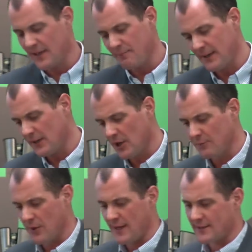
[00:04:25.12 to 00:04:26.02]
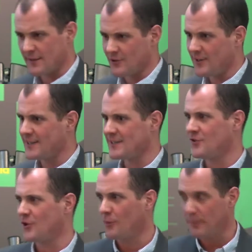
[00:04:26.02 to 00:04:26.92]
of their big global heads of the creative
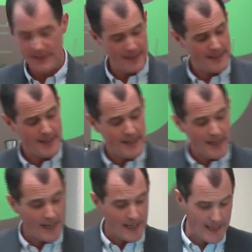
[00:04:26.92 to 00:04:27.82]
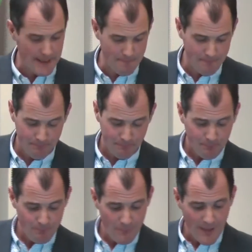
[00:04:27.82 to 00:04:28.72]
shop.
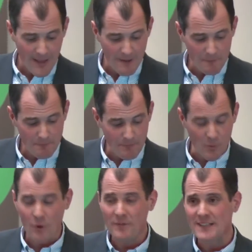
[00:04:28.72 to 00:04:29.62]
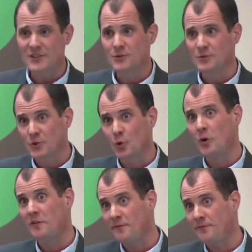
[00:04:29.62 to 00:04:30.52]
But what they
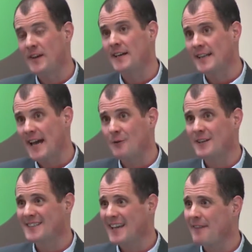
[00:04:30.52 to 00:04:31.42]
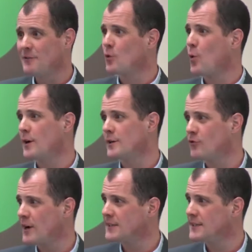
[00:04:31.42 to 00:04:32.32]
sort of figured out is they haven't quite
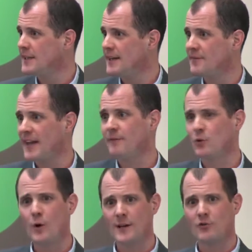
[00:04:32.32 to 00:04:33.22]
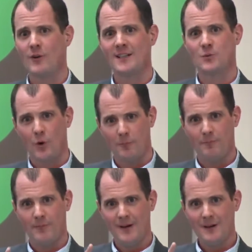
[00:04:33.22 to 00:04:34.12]
cracked it yet. They haven't quite cracked
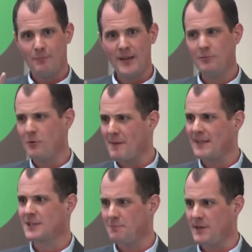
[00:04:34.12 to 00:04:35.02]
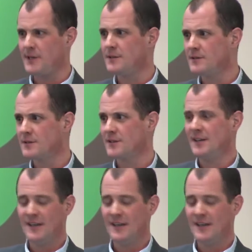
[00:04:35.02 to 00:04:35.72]
what People Matter means.